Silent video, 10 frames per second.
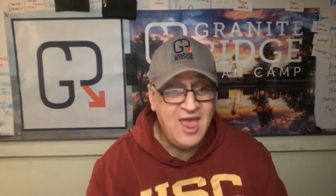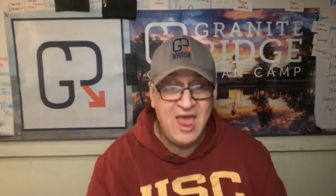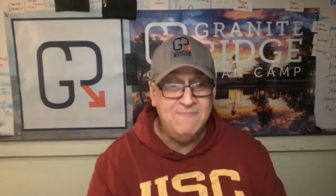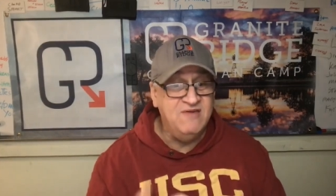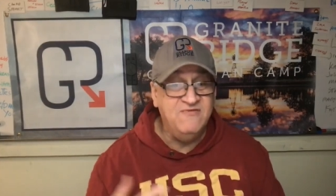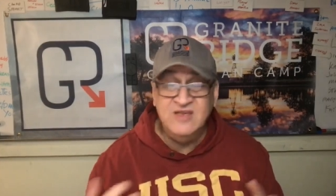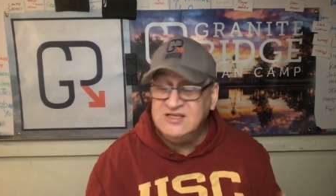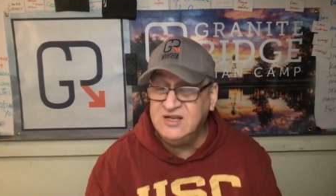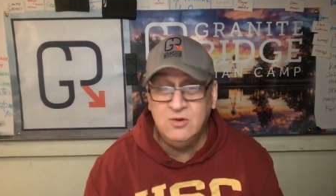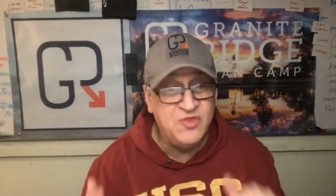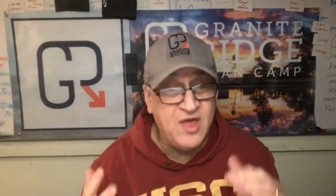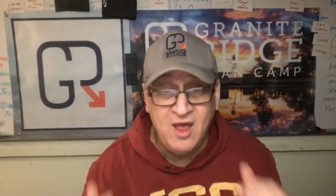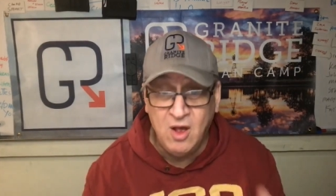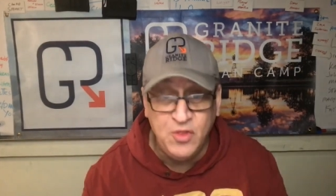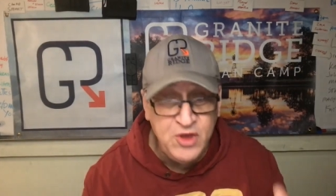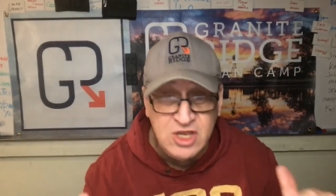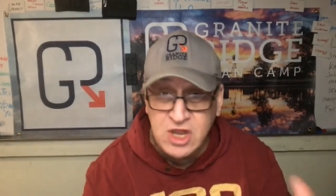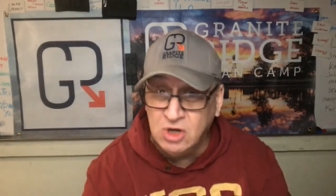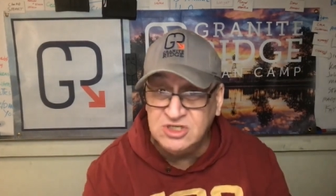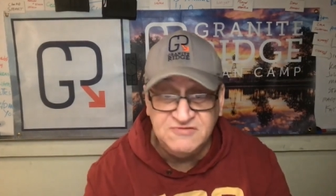and be visited with a healthy
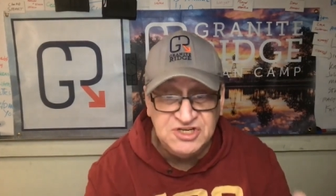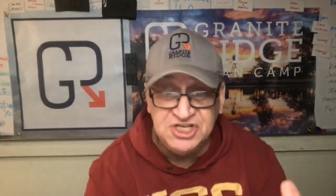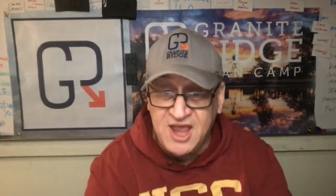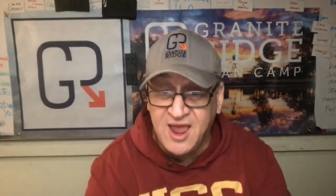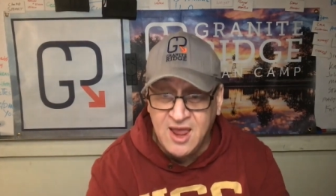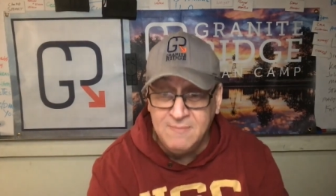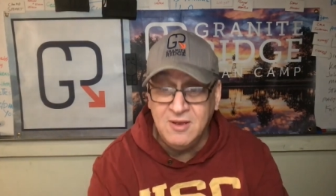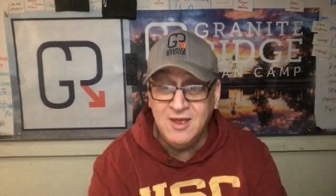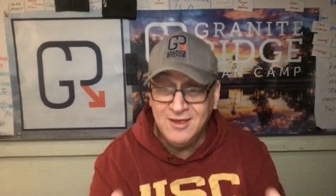dose of shame,